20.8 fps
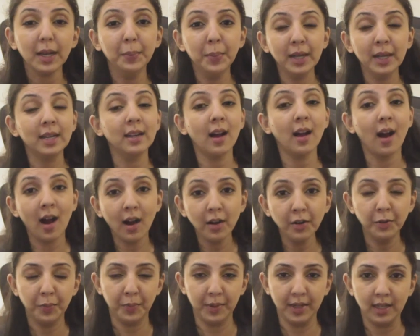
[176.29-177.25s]
But in
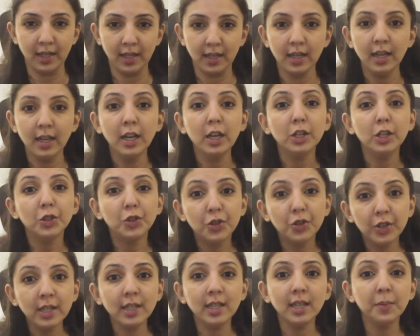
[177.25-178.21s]
our opinion,
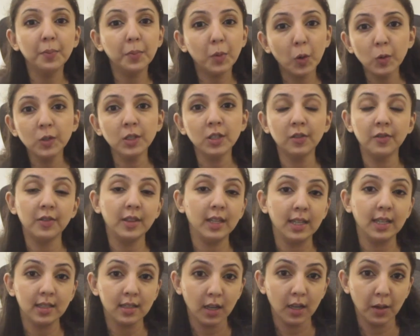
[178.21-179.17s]
treating most of
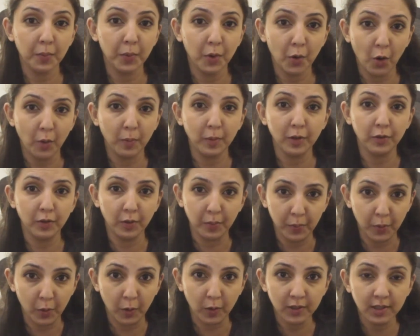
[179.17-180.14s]
these abnormal
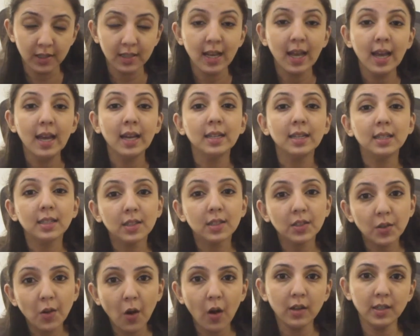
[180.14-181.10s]
reports does
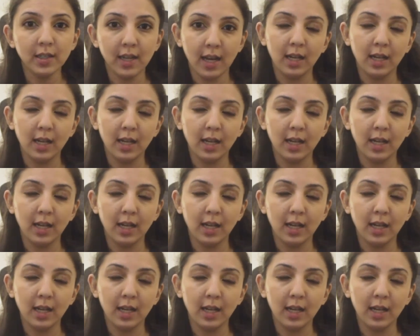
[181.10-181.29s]
not